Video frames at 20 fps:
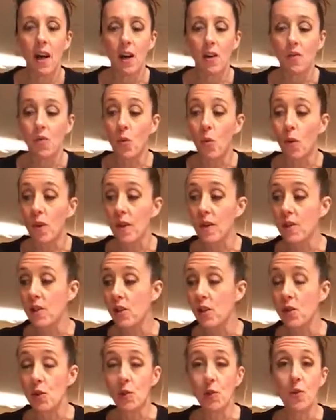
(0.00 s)
of work
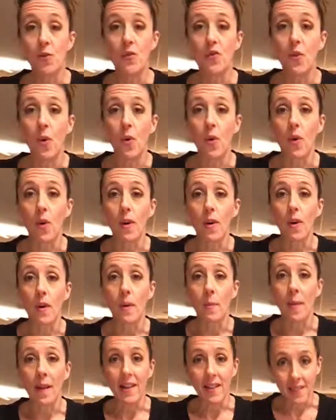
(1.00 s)
to do
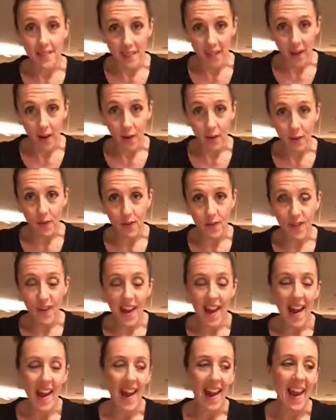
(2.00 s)
for myself.
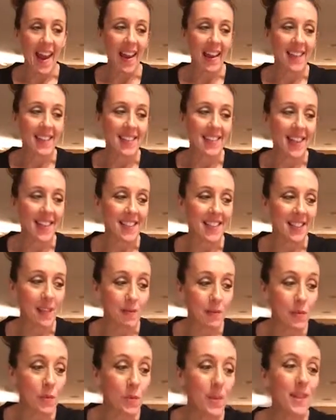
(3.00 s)
And
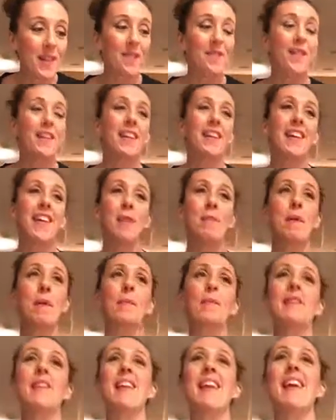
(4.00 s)
something really funny came
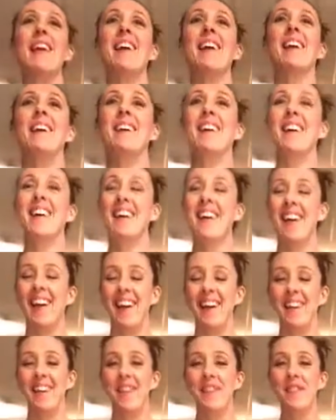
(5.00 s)
up today.
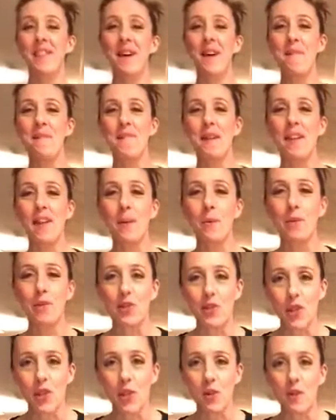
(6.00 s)
I thought that I
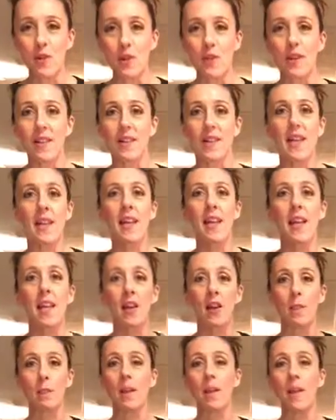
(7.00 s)
would share it with you because I think
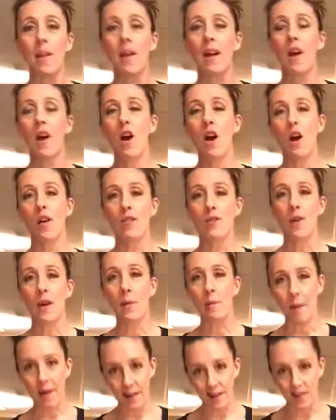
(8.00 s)
it could be of
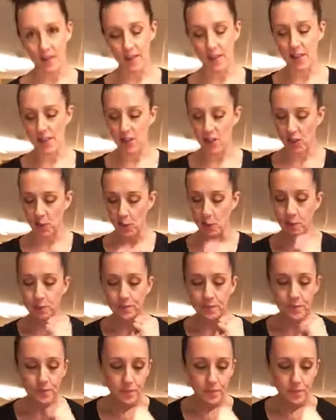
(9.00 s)
great benefit to you